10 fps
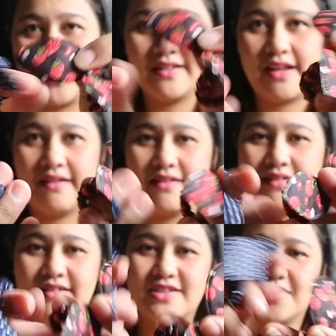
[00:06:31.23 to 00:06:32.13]
thing there.
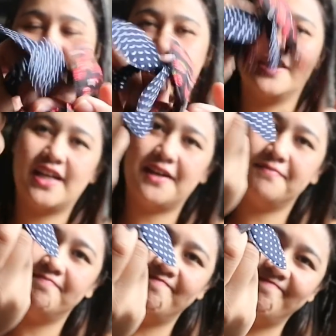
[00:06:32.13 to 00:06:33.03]
Yeah.
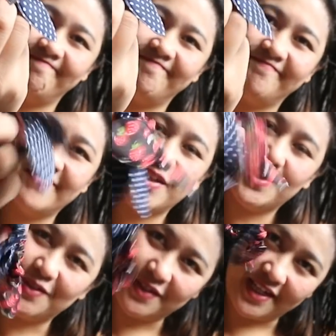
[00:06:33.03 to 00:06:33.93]

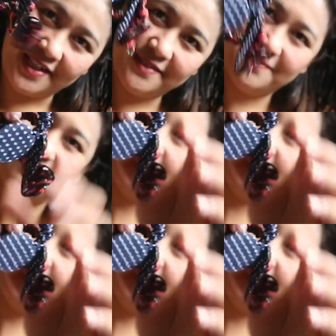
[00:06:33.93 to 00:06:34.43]
Okay.